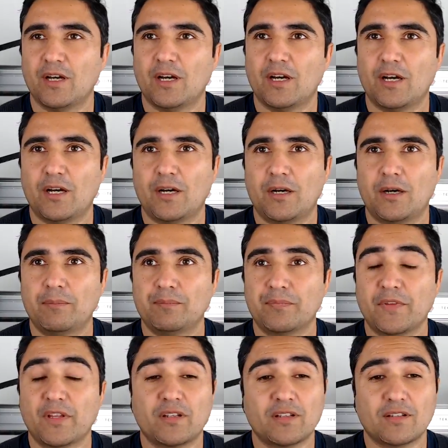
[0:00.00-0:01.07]

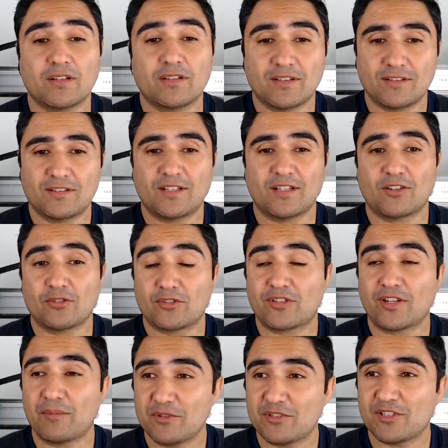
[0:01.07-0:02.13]
Another thing on
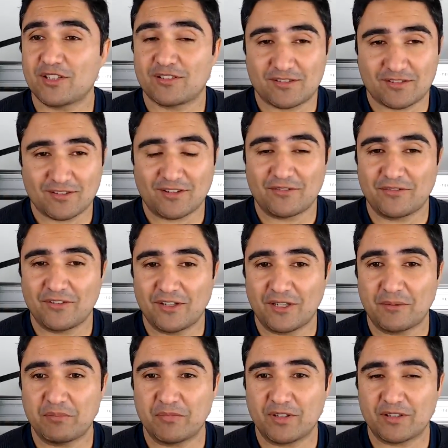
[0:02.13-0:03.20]
damaging stuff.
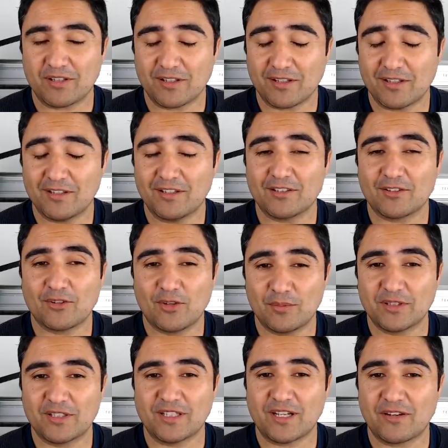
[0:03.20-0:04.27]
Another
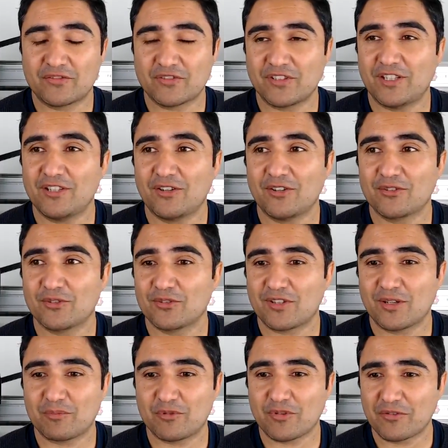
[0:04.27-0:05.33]
common thing I've seen on those
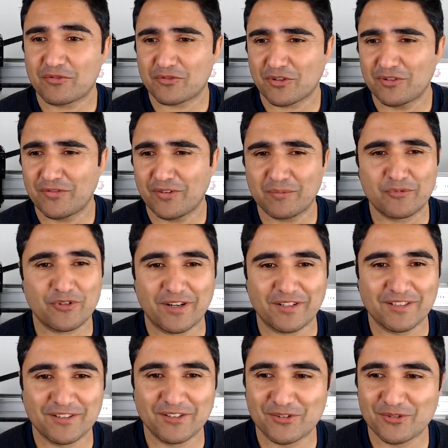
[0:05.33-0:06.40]
stepper drives. Sorry if I'm
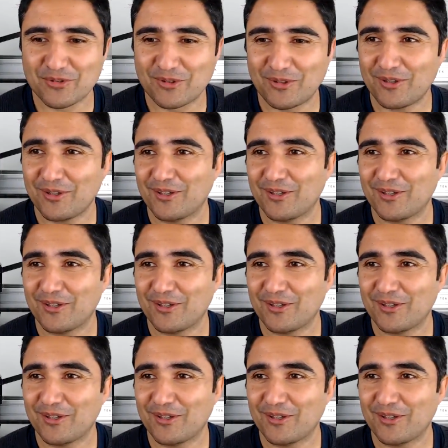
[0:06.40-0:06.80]
dragging this too long.